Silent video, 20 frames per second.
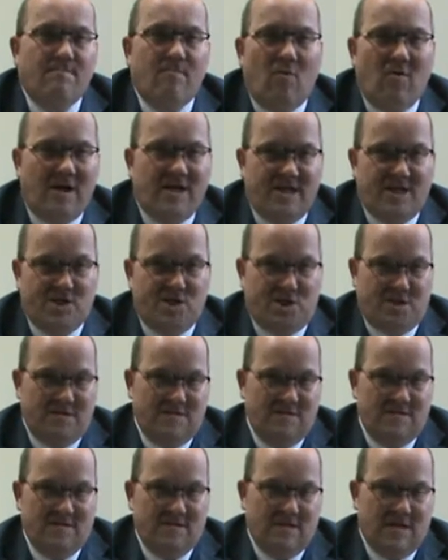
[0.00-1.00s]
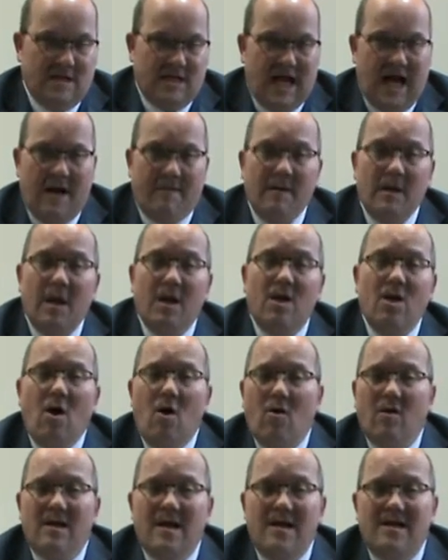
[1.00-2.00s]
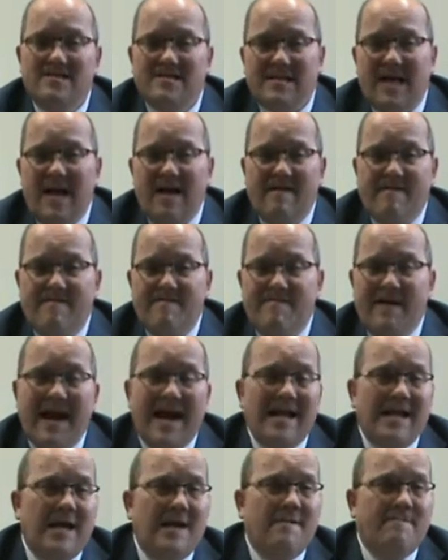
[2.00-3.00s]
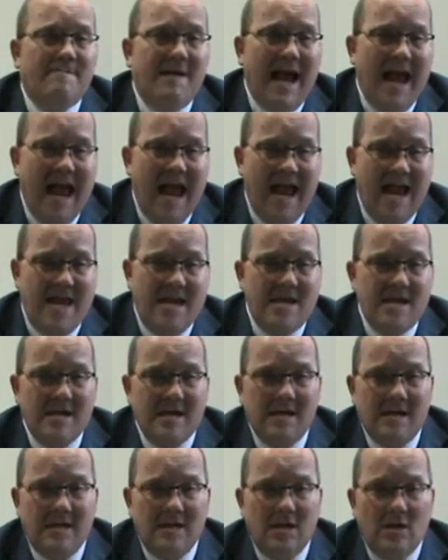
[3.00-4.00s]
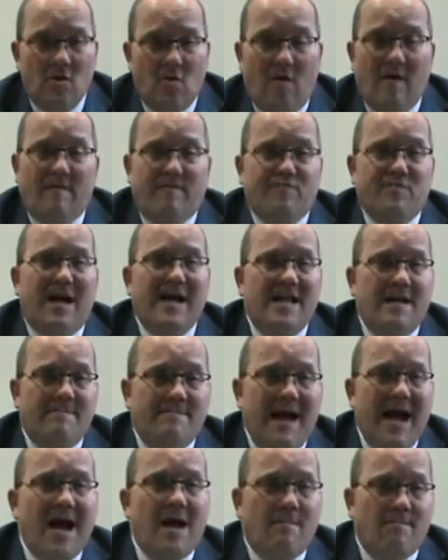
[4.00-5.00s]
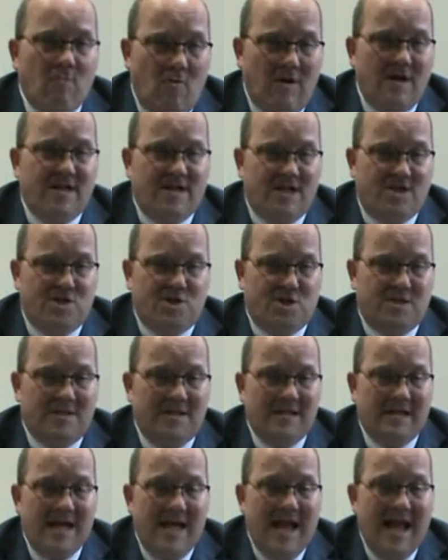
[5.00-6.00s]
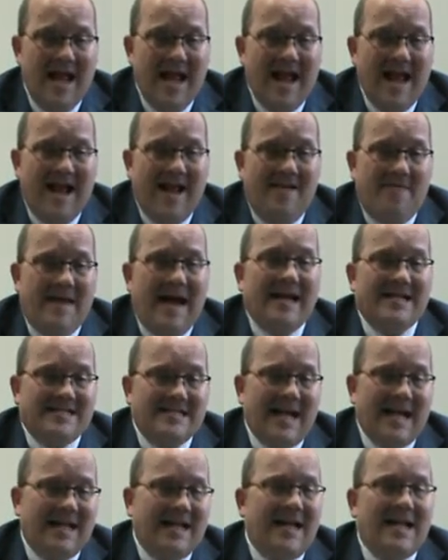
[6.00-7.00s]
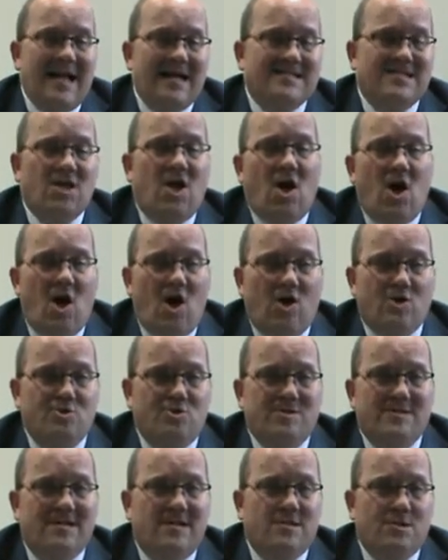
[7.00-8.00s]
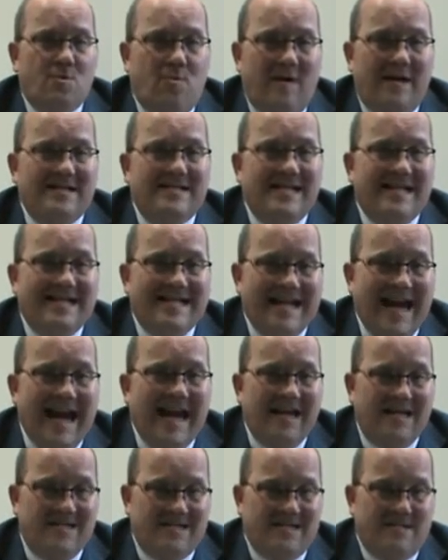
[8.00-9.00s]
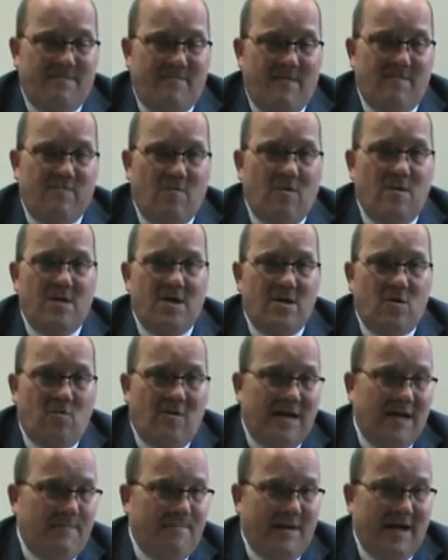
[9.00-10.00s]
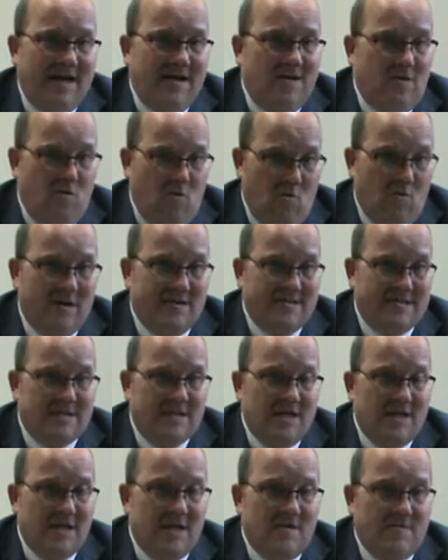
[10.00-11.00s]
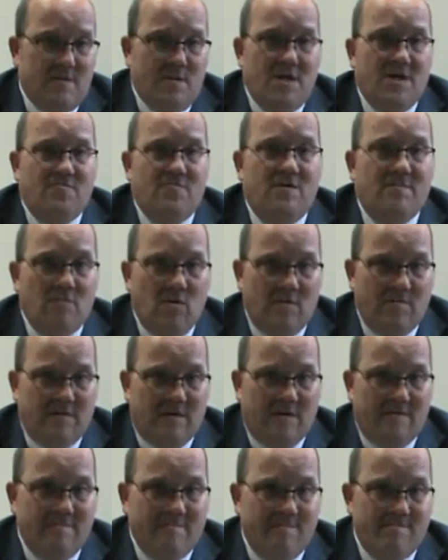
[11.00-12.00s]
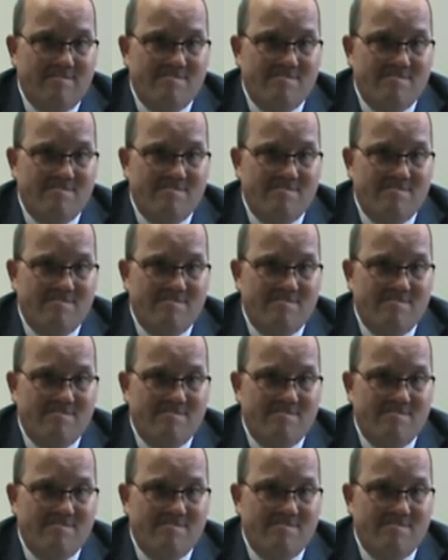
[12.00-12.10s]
mortgage, commonly known as a Fannie Mae or Freddie Mac mortgage, that tenant has 120 days before they're going to be in court for their removal.